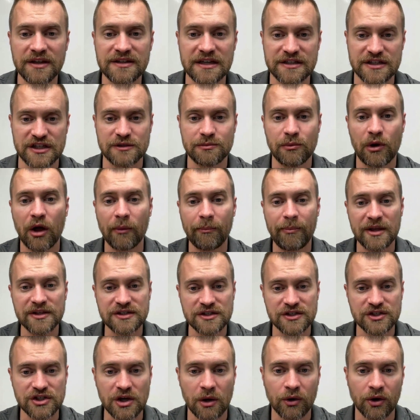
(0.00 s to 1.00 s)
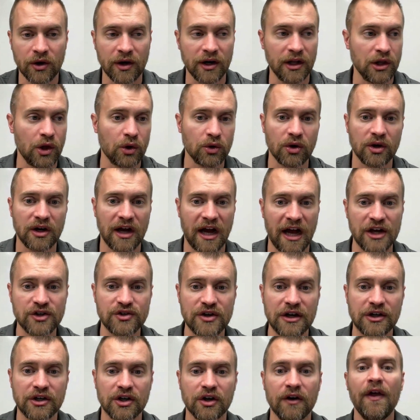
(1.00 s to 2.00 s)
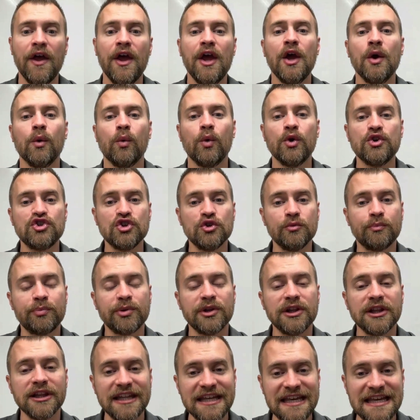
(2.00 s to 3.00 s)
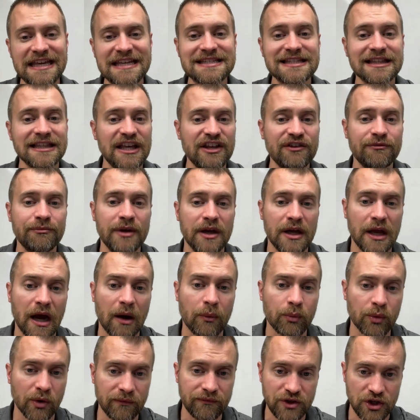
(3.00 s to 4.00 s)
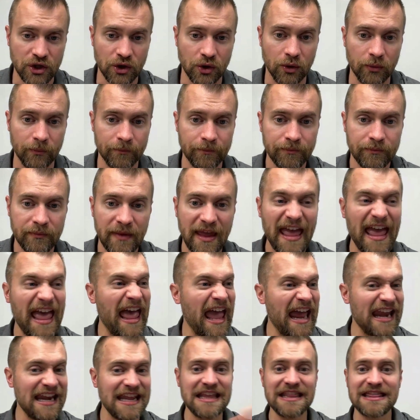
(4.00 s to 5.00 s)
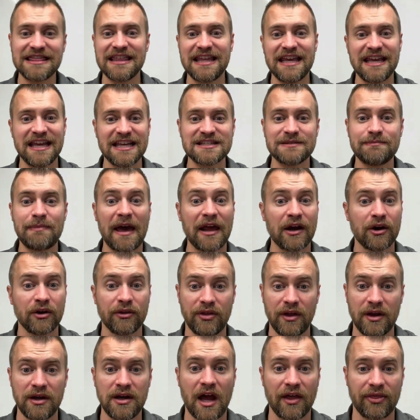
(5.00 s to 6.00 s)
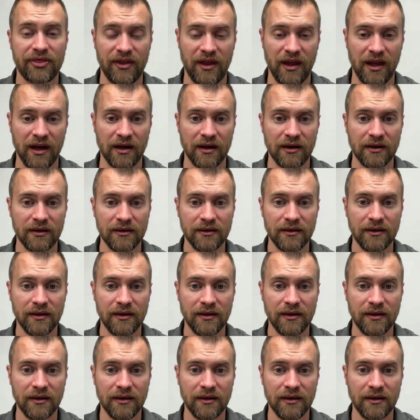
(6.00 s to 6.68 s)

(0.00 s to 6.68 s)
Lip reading: as a small business owner and a local contractor, would you please leave me a review? Anything is better than nothing,